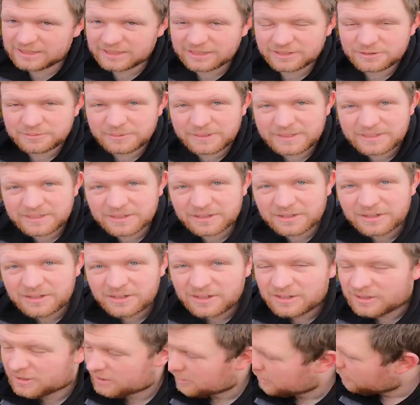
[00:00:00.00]
of this winter,
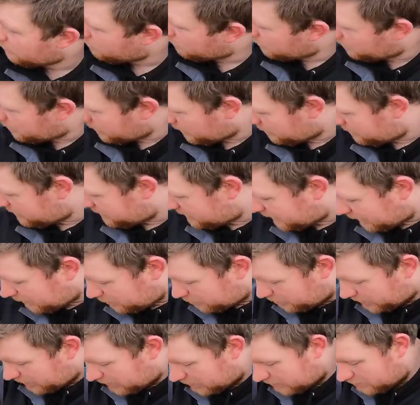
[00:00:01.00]
we'll be able to sell
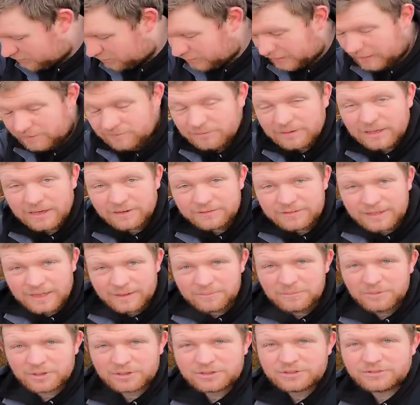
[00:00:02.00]
bale and twine. We'll have
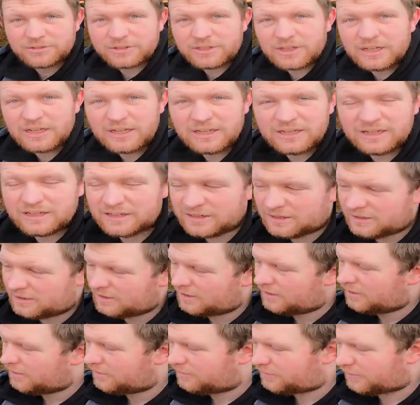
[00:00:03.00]
that much of it.
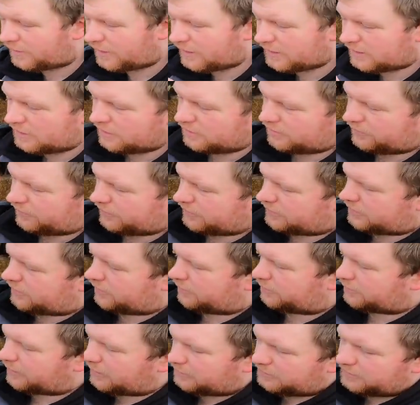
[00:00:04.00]
Very useful
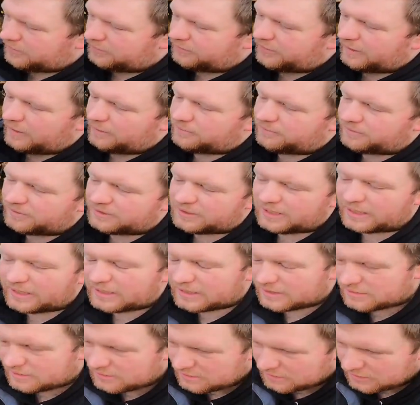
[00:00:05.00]
stuff around the farm for
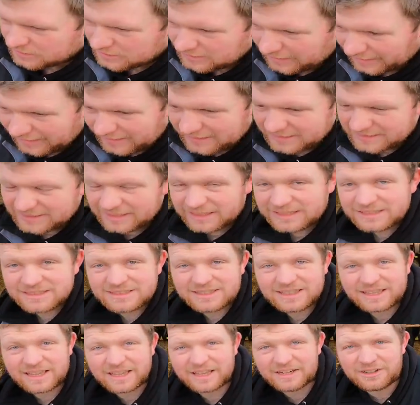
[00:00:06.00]
tying things
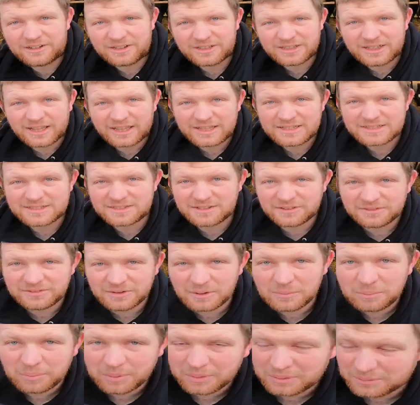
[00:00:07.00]
together and tying stuff
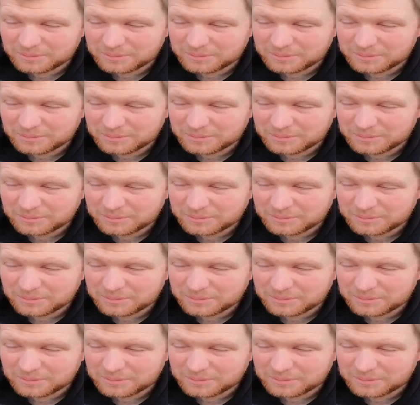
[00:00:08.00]
up.